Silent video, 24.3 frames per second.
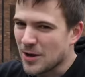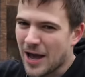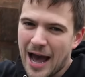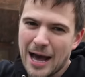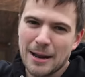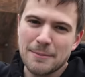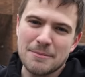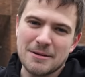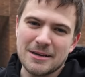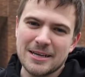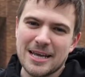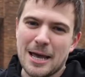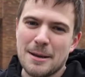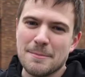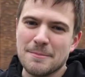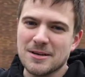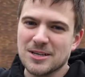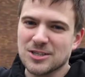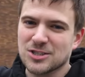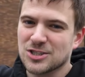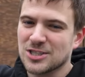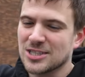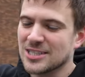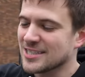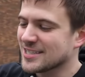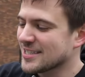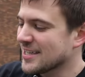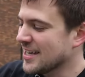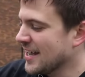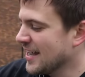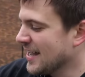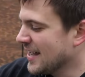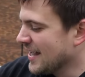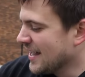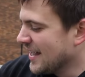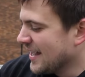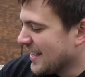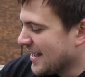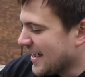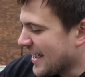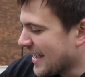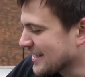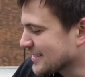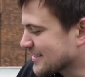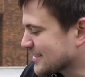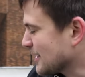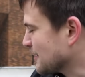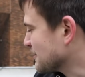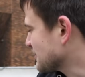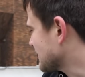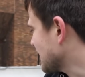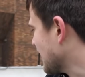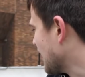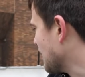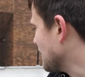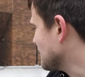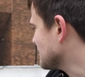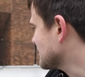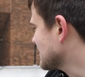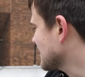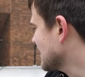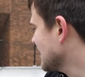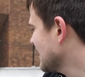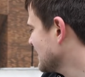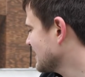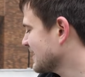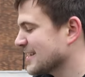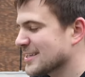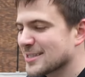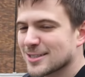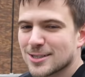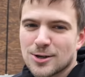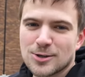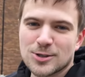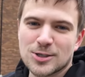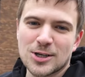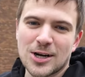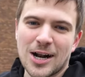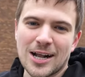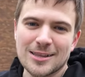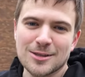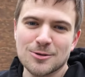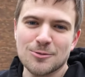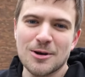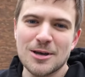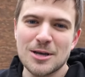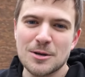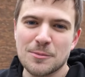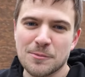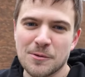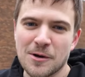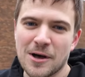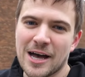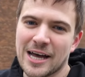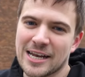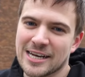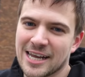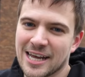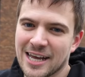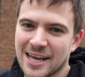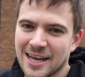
We had big ambitions, and sometimes things don't turn out the way you plan.